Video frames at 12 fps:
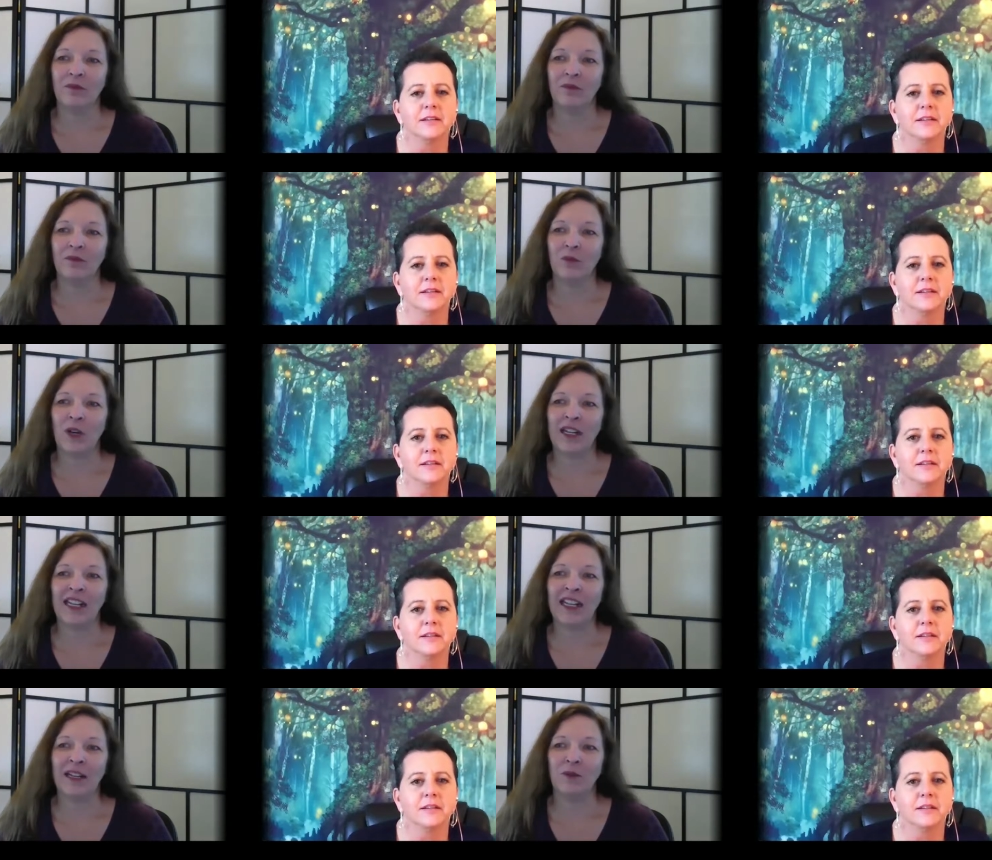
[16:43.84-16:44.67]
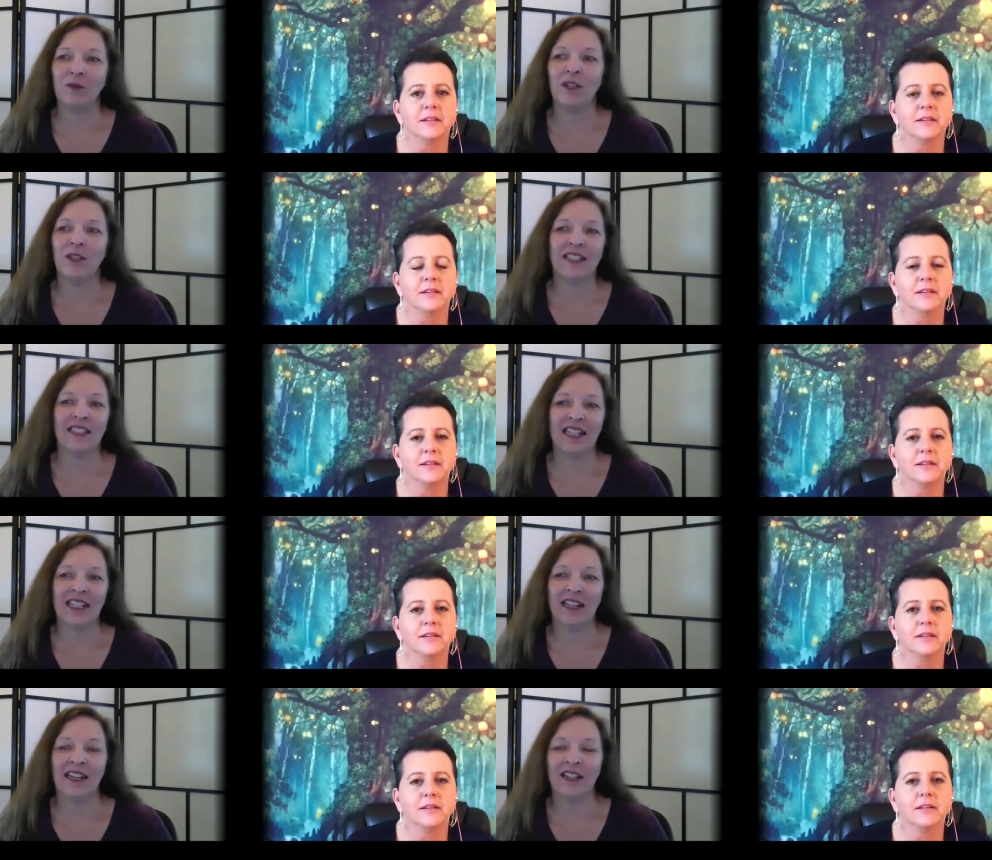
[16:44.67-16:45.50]
Speaker 1: when he was a
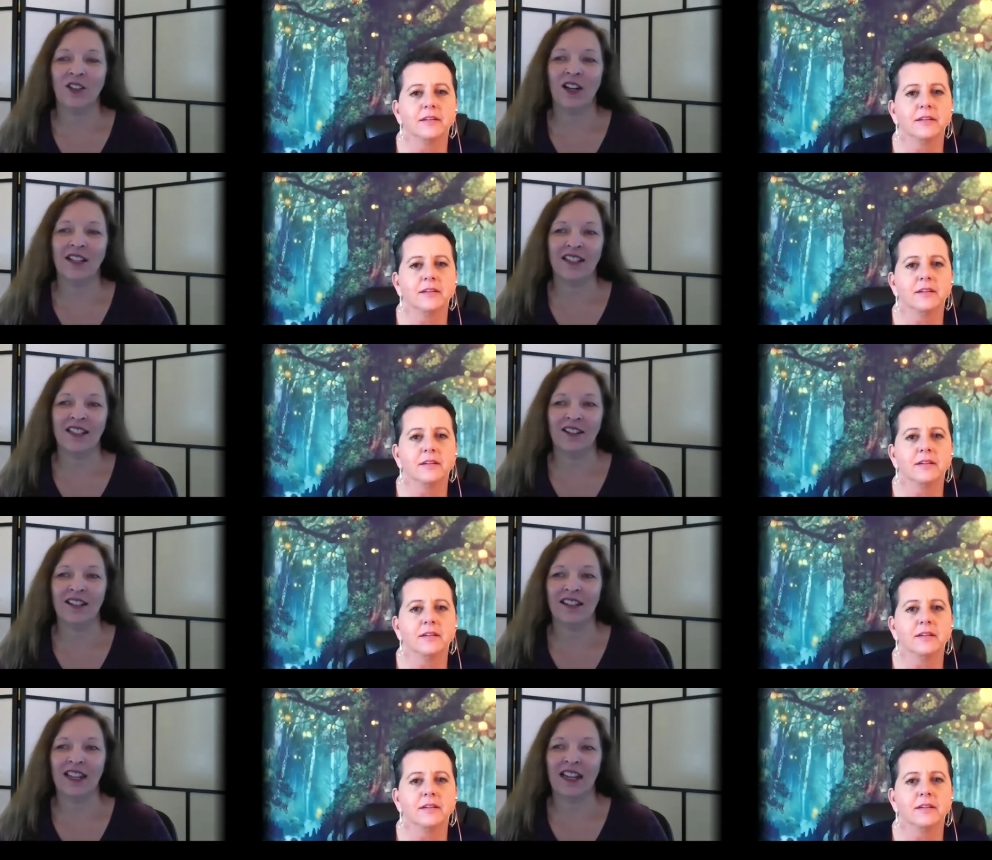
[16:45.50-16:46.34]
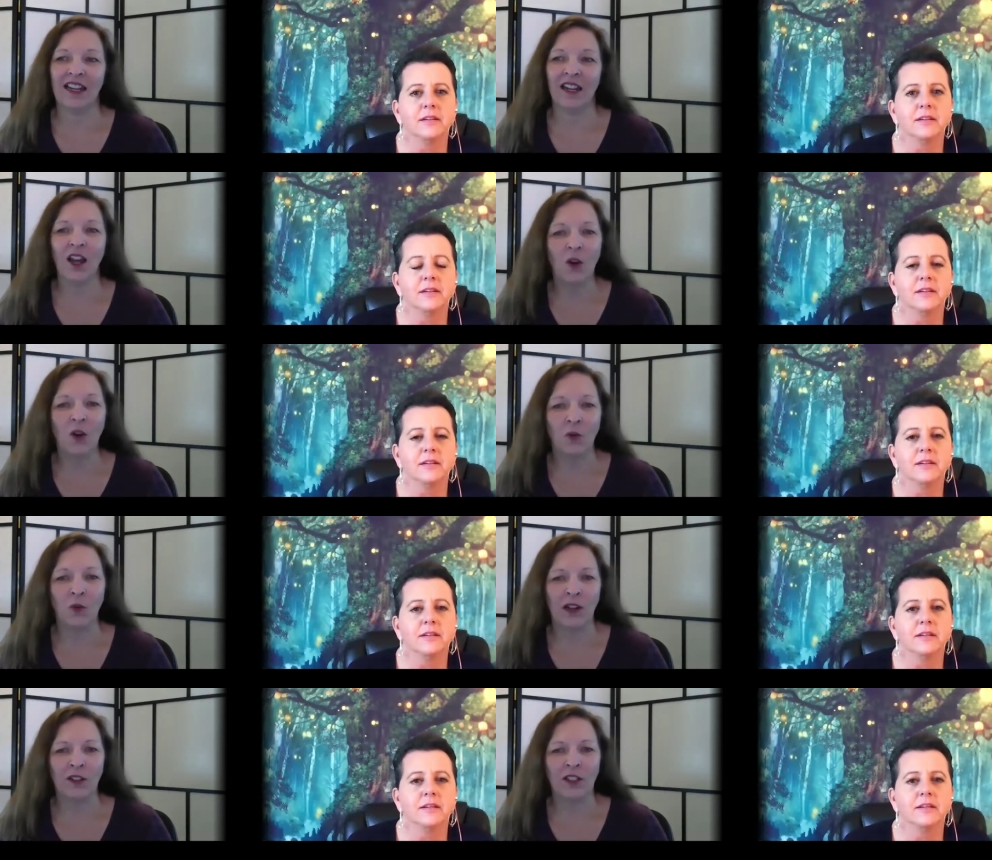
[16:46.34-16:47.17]
teenager i started to think oh
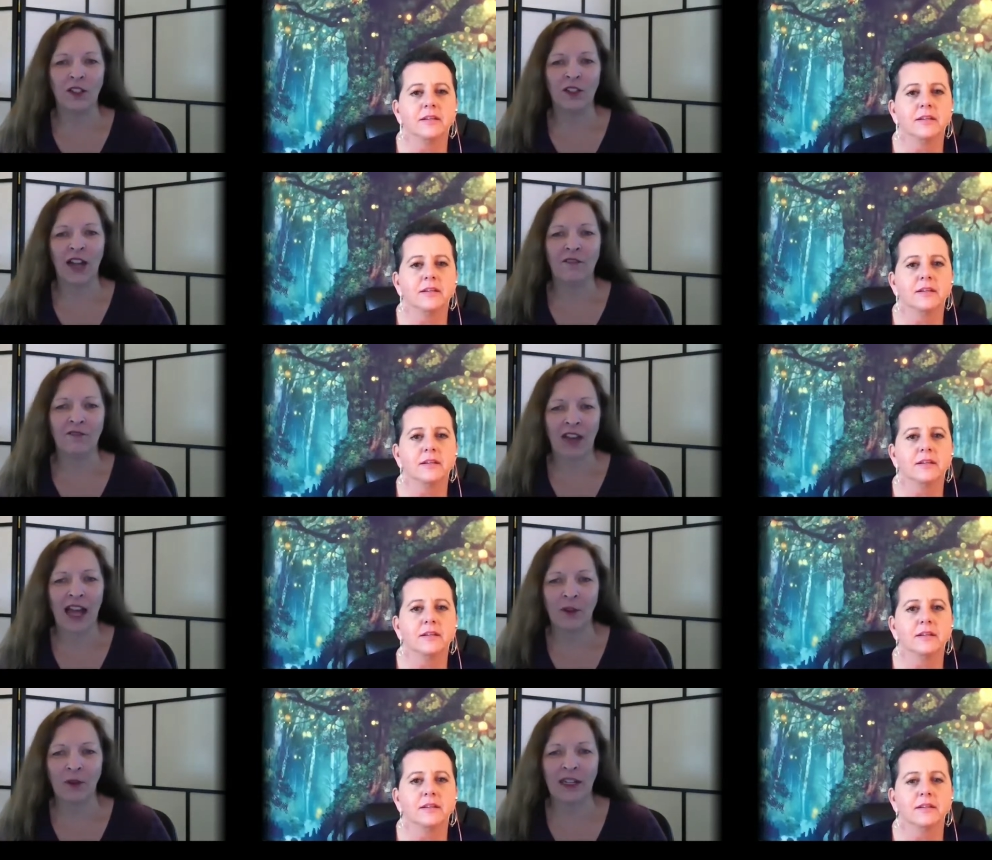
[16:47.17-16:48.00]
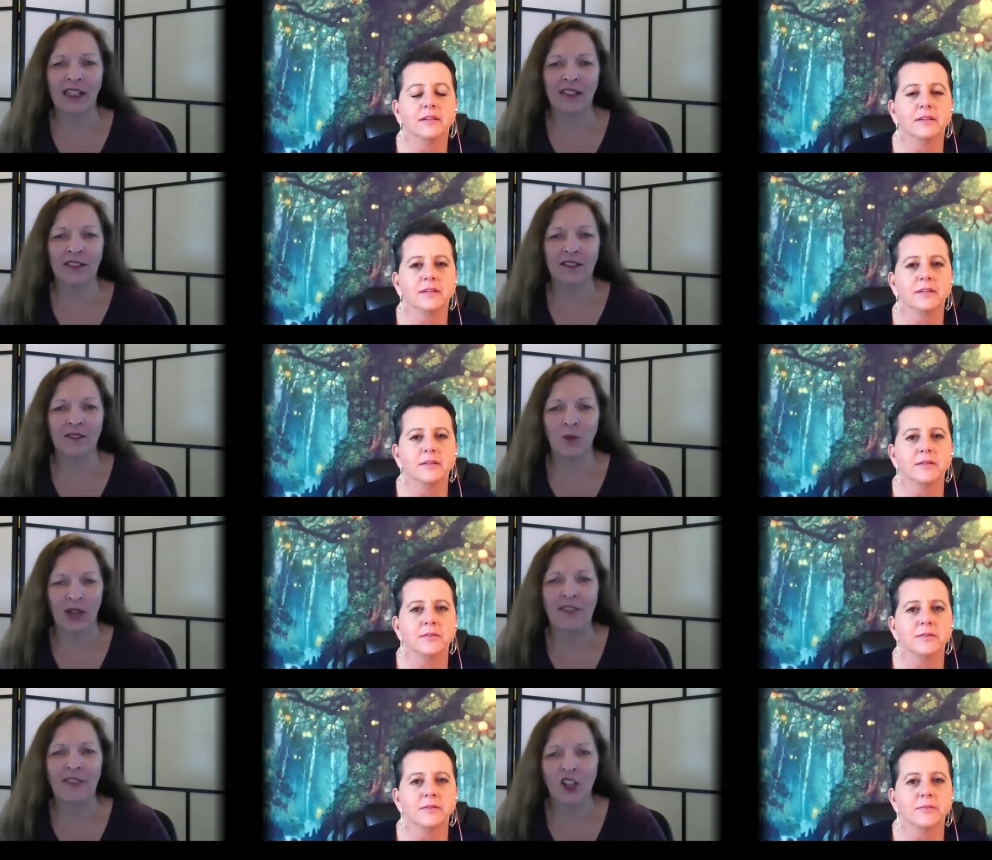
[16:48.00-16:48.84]
well you're not following
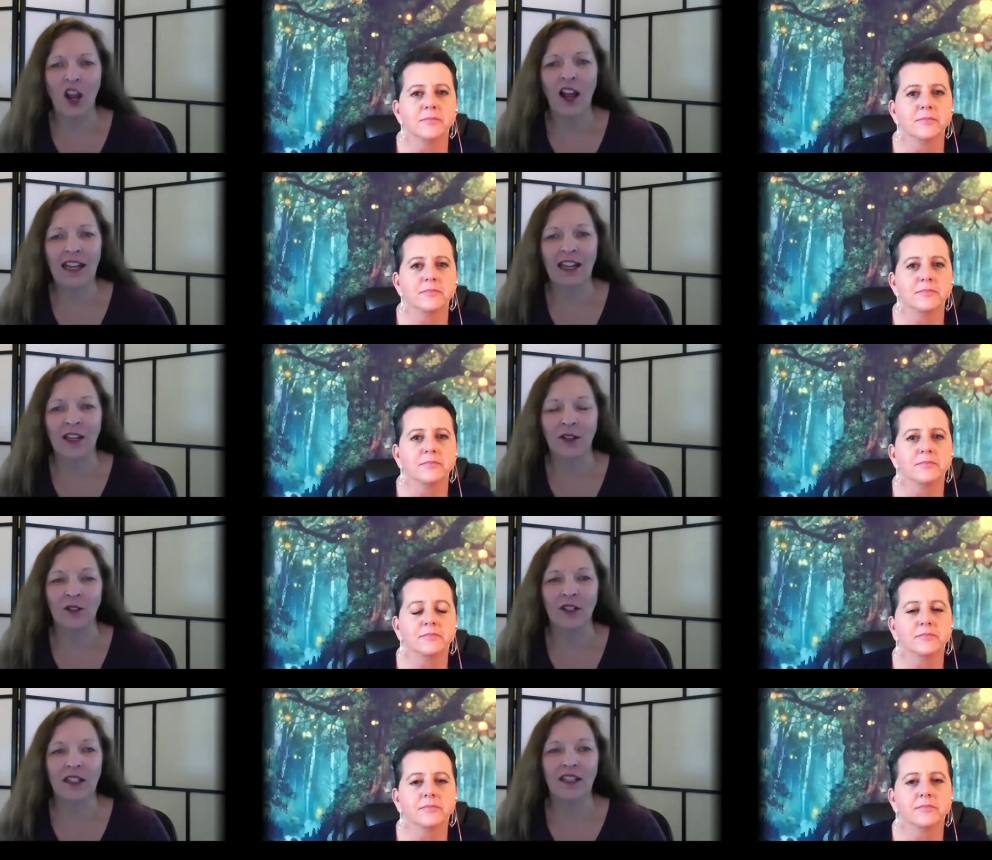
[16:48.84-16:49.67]
what i've taught you